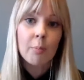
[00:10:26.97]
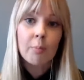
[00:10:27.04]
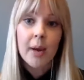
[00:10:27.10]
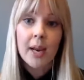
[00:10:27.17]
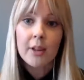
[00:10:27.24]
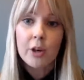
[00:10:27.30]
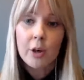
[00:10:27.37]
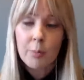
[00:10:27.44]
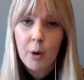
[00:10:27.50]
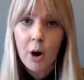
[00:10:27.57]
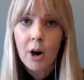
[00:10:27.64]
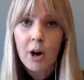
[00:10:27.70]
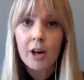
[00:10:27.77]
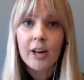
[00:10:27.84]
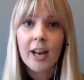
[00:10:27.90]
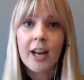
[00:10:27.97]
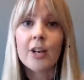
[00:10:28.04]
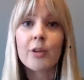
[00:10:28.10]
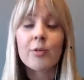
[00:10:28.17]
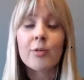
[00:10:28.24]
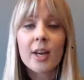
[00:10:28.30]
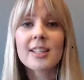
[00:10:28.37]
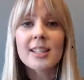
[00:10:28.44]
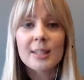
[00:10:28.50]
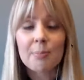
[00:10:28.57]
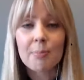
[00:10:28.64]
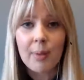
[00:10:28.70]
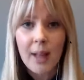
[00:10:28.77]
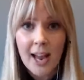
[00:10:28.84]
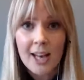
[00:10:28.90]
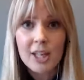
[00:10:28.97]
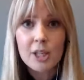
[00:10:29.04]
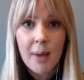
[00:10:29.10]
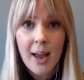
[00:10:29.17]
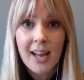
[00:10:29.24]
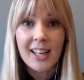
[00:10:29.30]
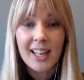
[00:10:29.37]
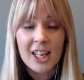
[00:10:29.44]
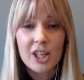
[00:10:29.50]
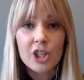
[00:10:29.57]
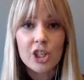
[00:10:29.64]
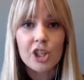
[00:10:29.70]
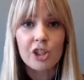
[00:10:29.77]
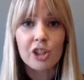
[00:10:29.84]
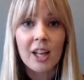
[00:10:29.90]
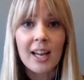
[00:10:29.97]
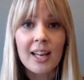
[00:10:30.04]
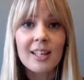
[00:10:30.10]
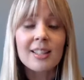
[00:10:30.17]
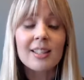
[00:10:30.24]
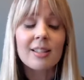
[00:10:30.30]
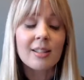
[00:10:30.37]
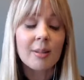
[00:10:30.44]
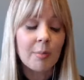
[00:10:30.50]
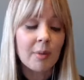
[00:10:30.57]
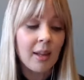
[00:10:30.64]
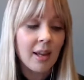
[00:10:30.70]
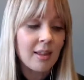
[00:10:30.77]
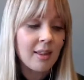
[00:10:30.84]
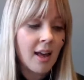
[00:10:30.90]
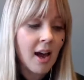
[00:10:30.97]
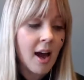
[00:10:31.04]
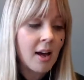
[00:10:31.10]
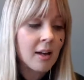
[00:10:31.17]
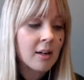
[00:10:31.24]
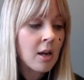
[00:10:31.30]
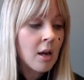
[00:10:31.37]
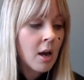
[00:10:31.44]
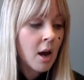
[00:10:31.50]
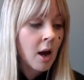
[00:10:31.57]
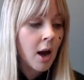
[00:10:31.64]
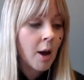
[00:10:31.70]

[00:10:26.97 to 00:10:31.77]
and you're bathing your part and you get splashback into your light, something like that,